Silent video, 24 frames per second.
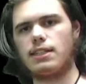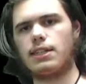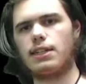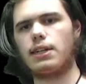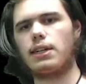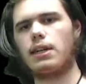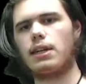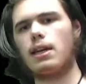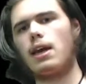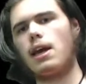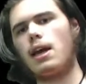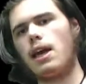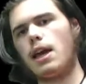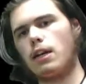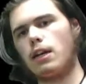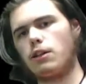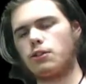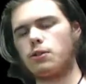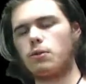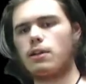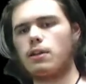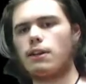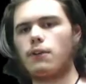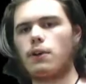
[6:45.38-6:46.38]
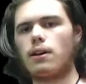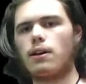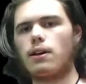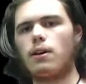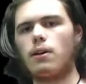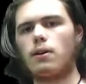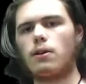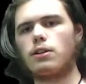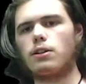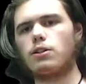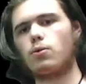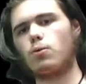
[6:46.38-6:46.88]
and it'll show different
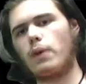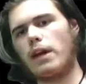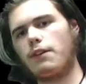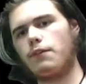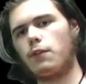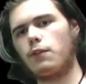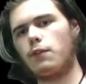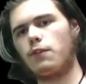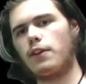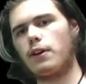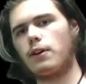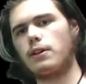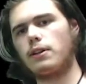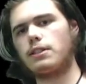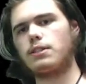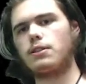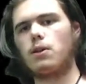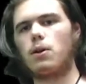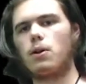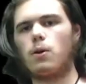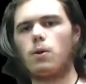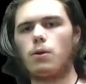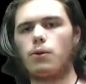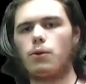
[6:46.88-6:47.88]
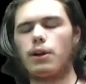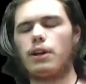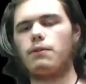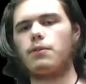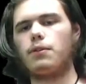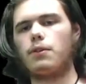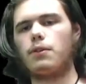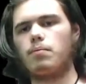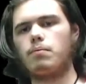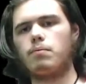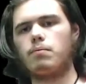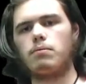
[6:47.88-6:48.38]
colors, red for very slow, green
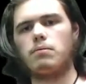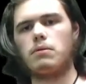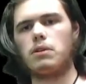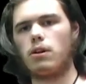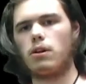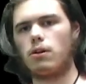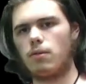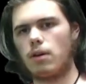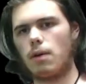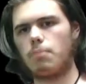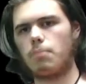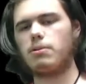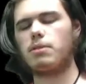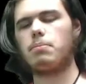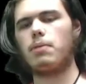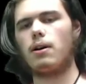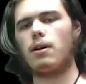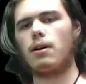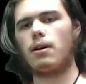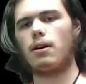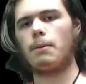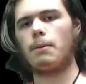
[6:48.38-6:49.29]
for, up to par.